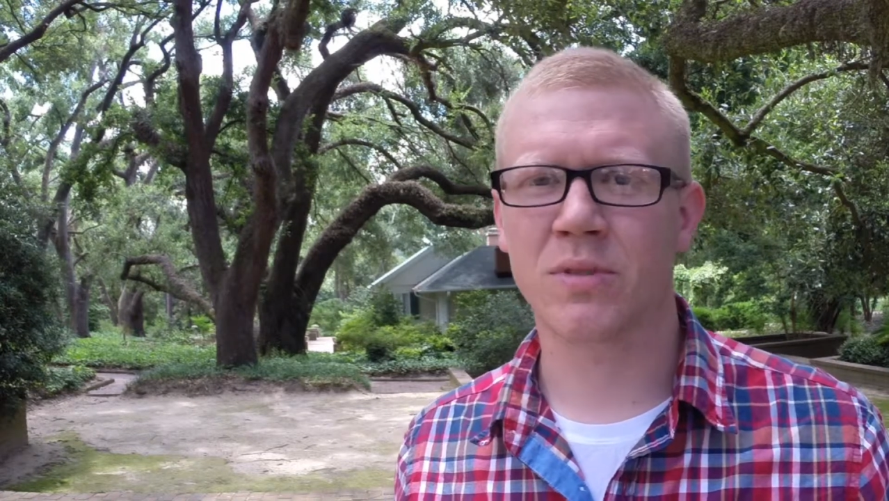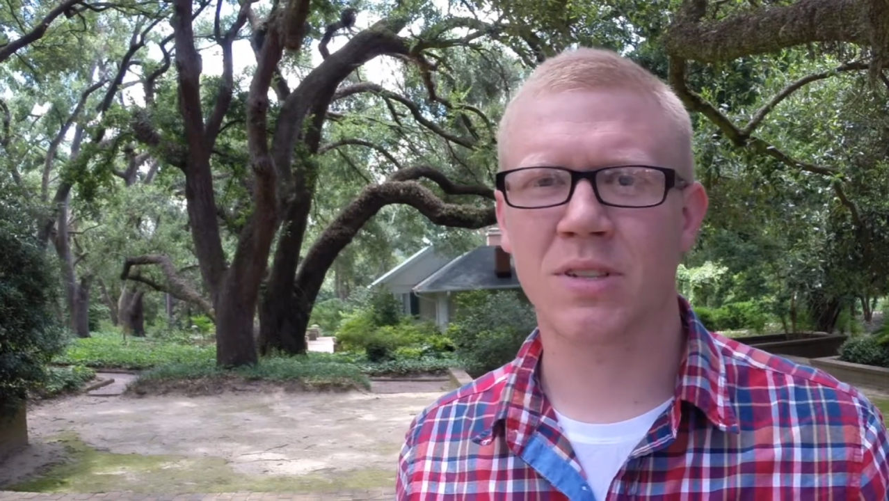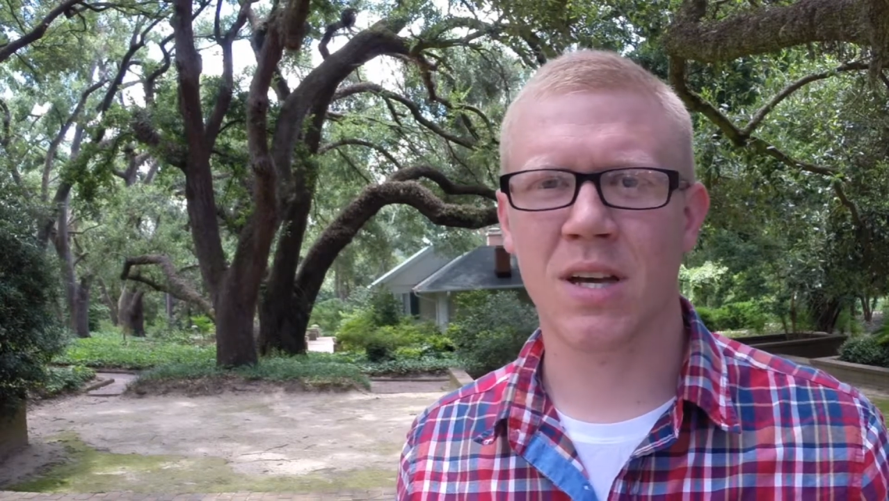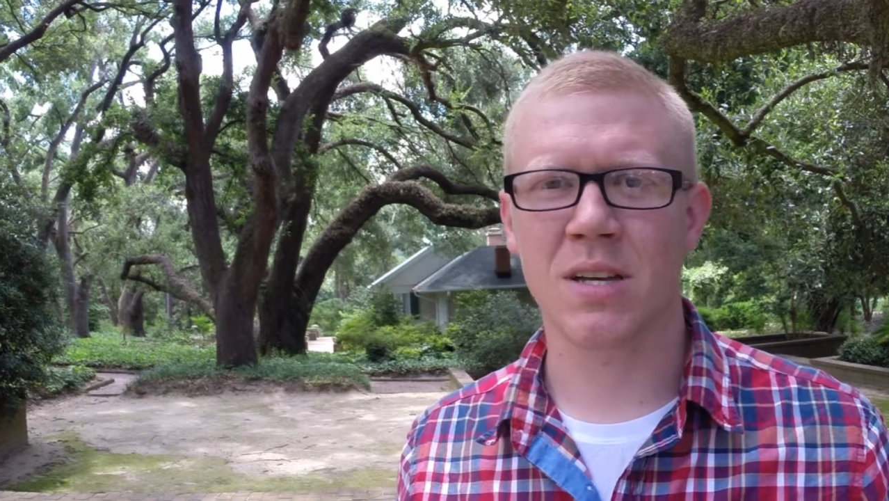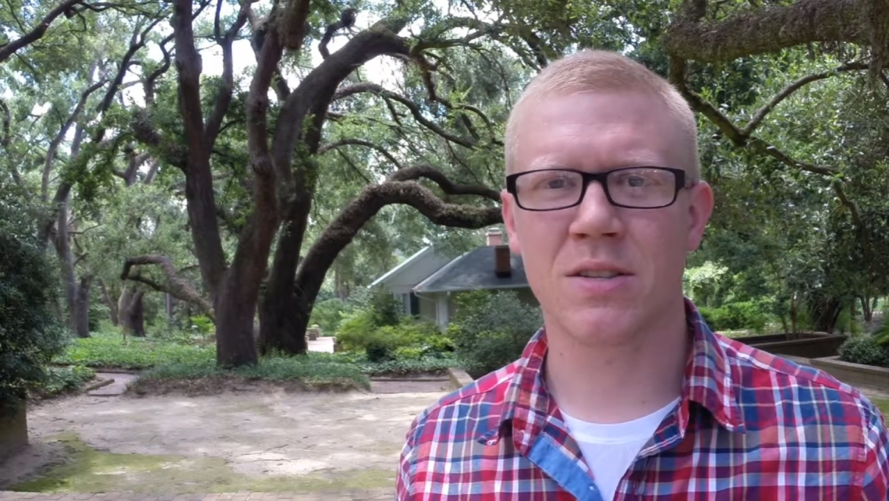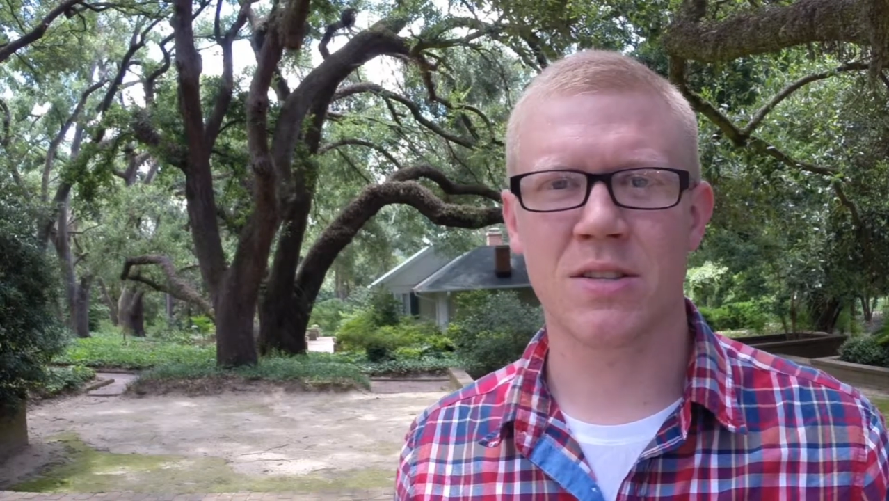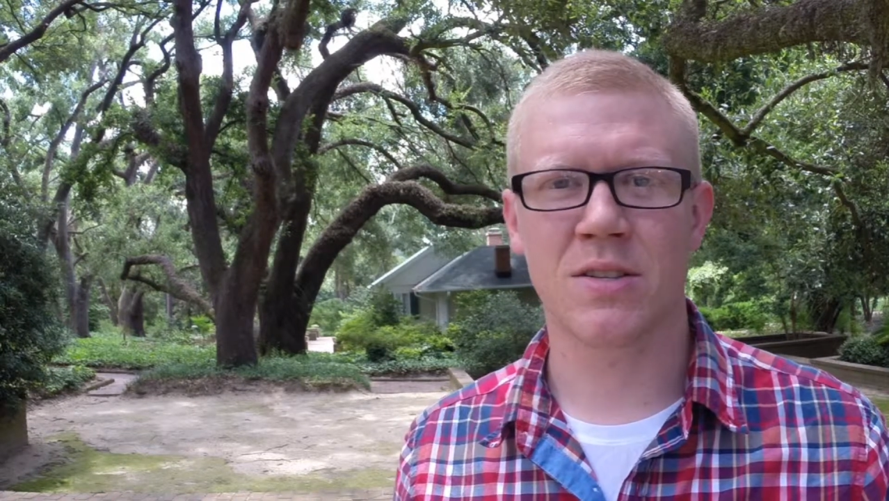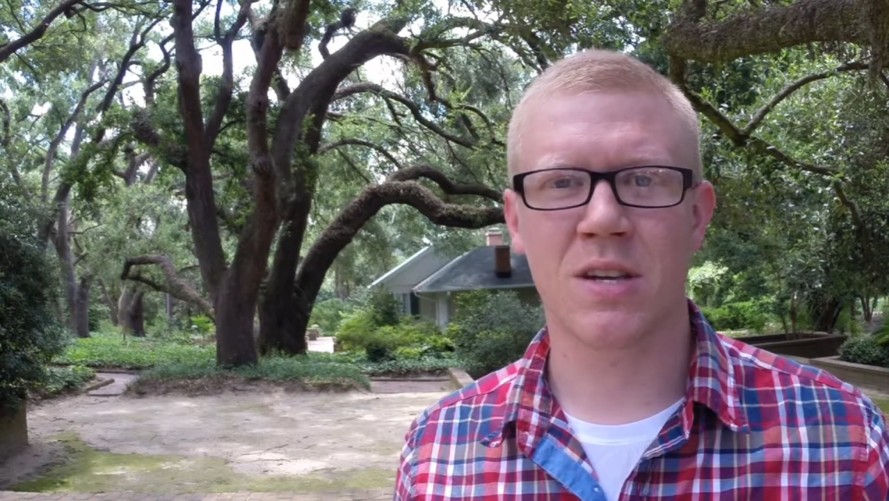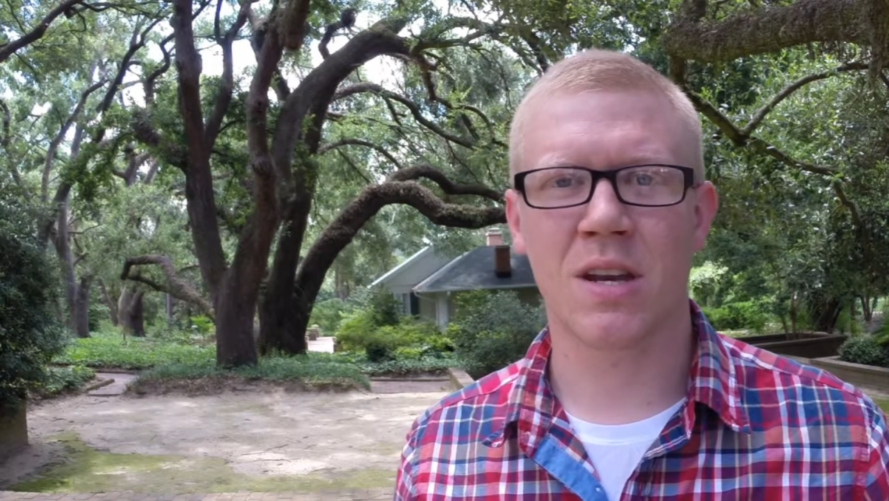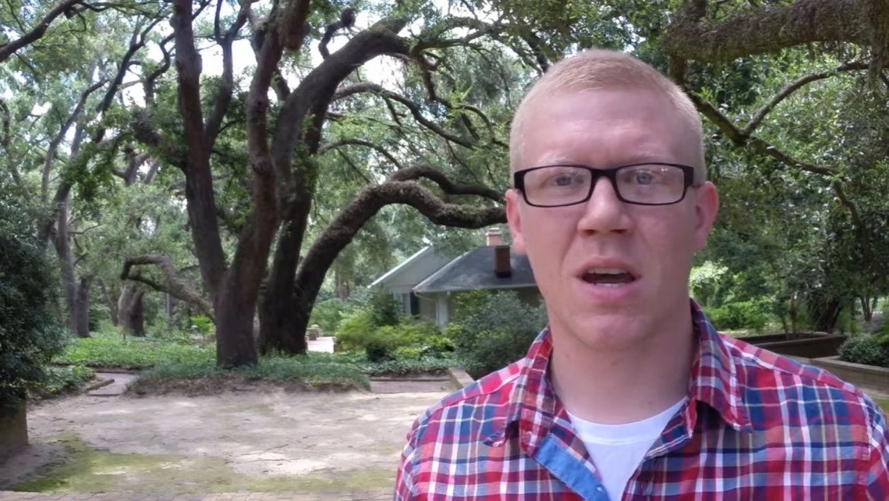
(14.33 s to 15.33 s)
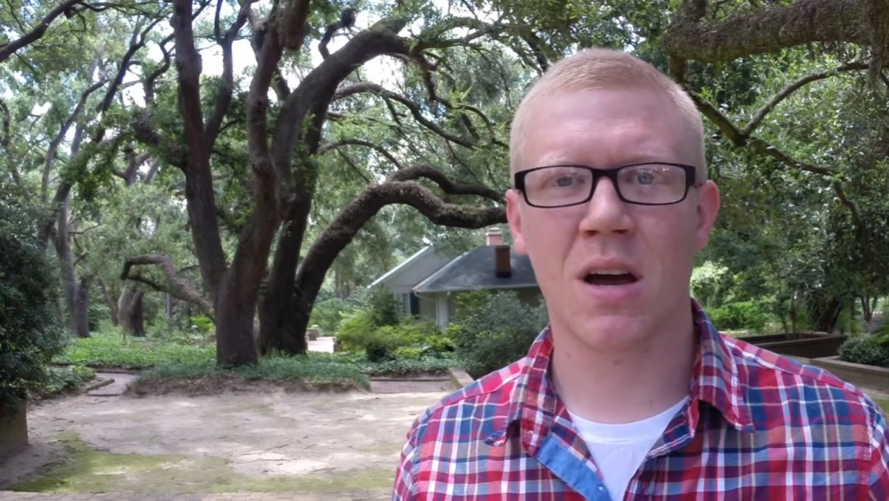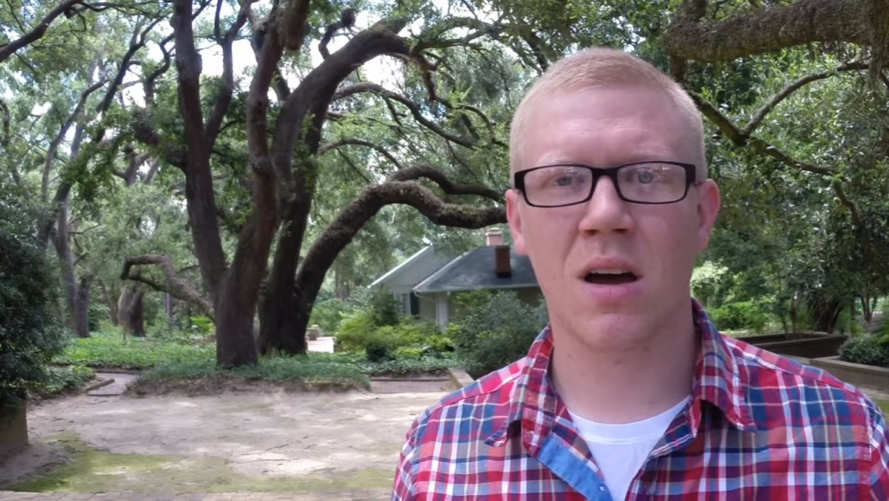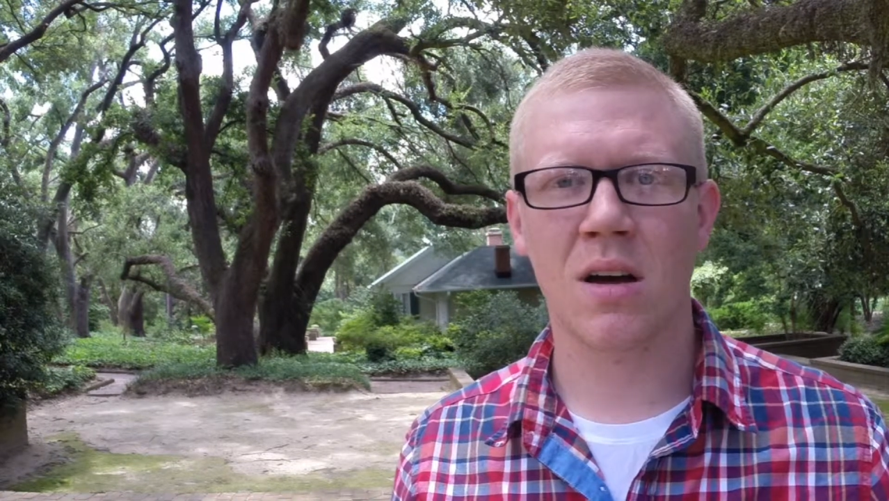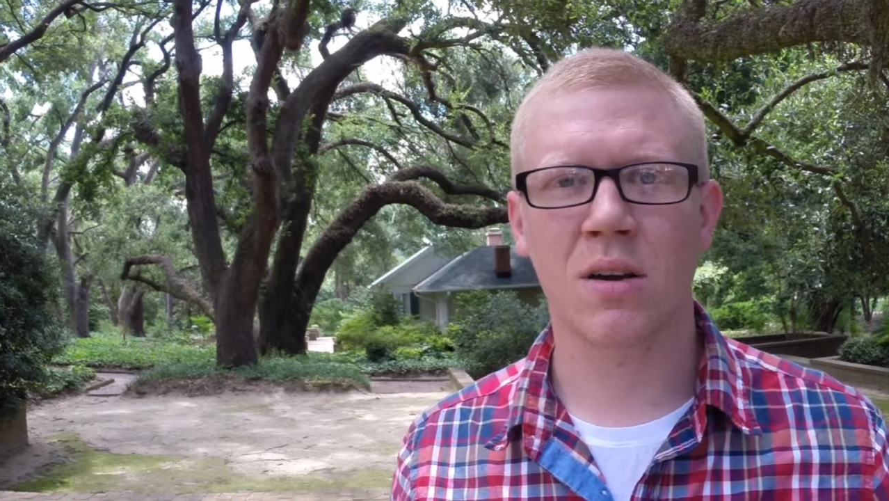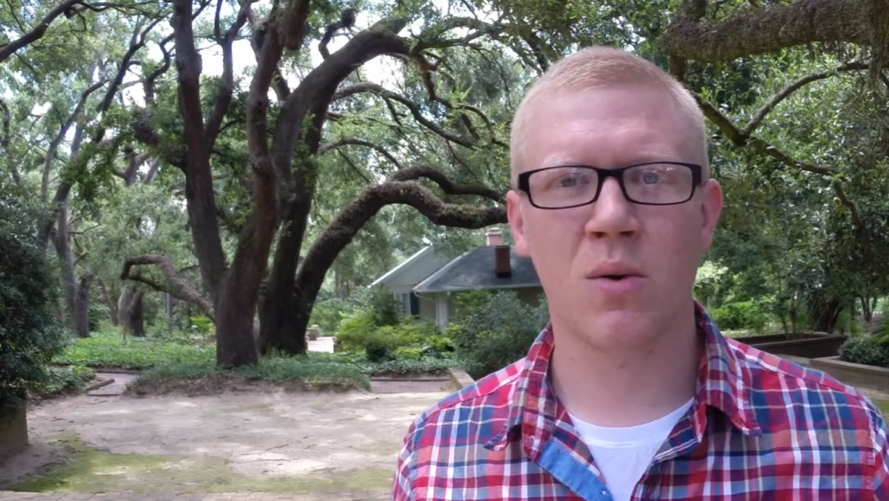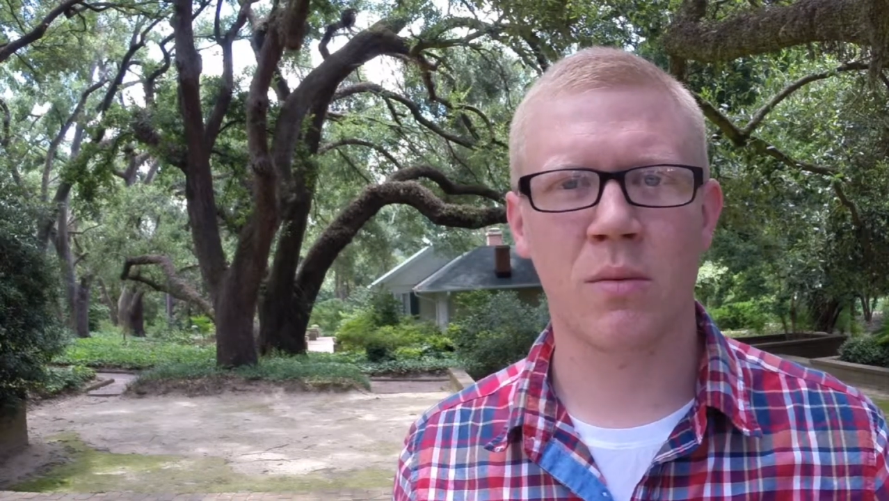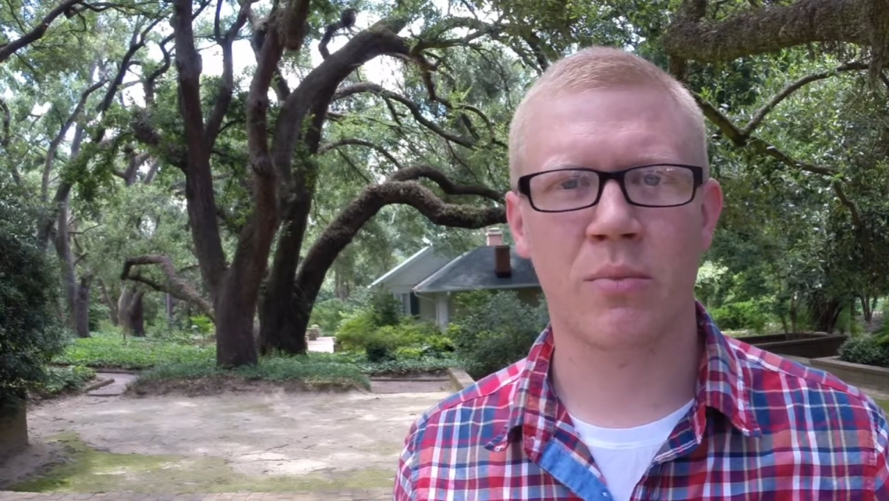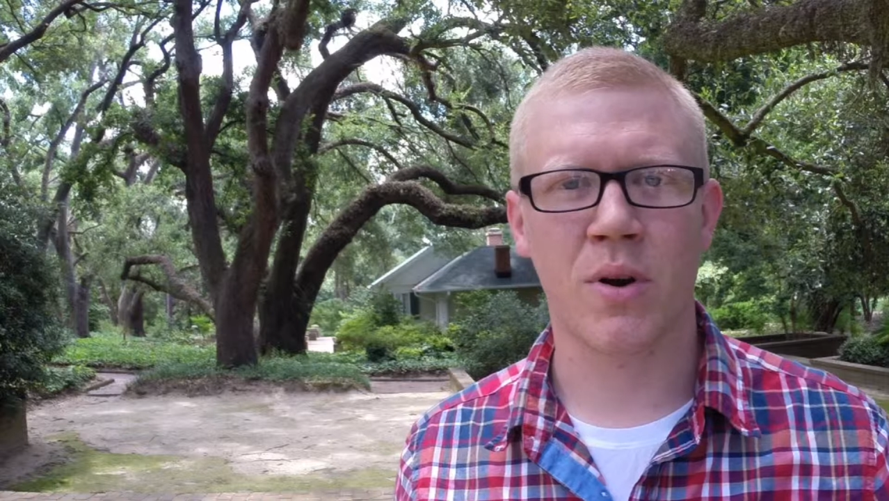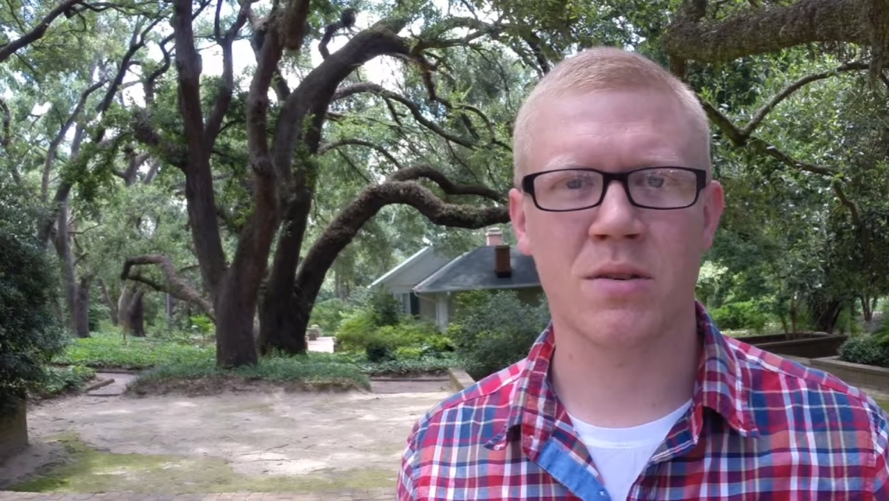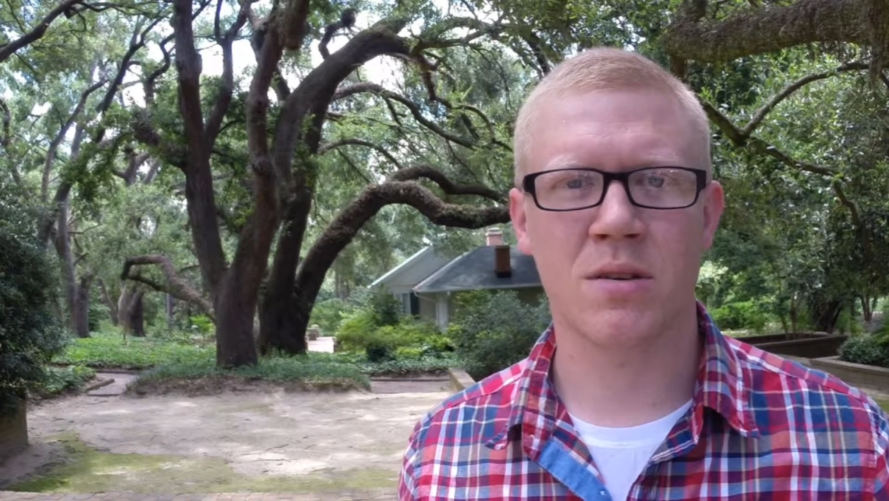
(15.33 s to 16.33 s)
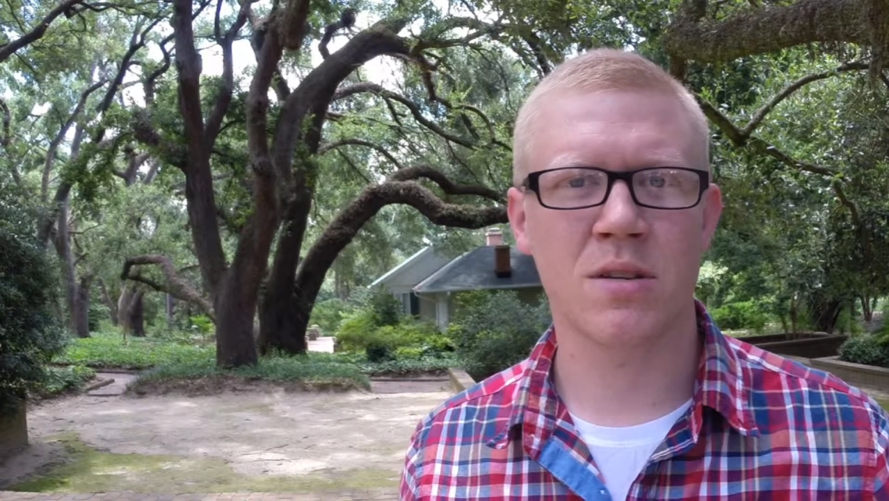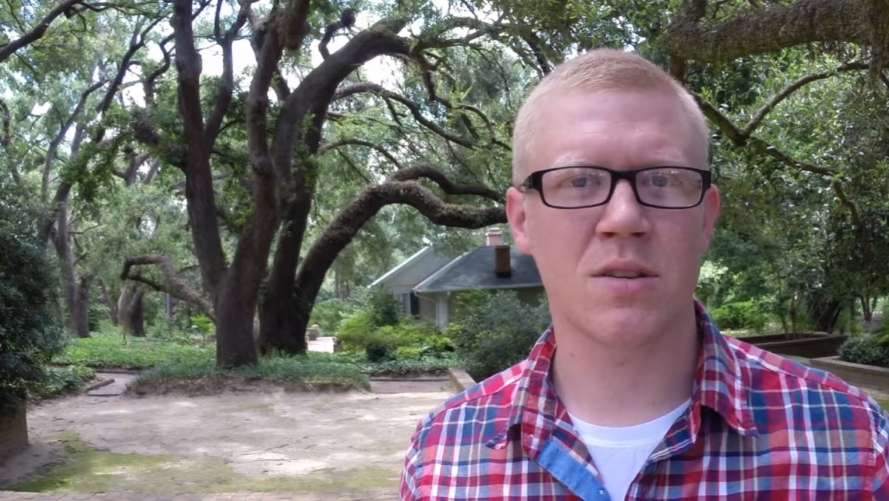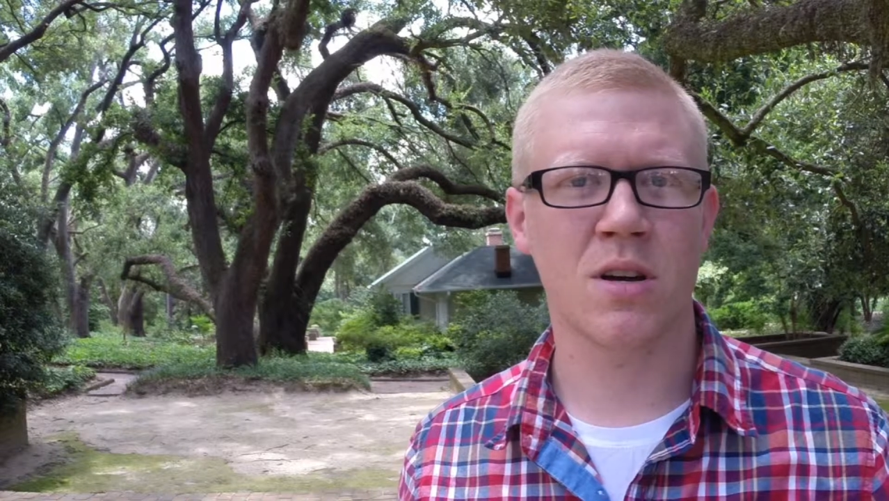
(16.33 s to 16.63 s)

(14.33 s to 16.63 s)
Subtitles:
science is an ongoing process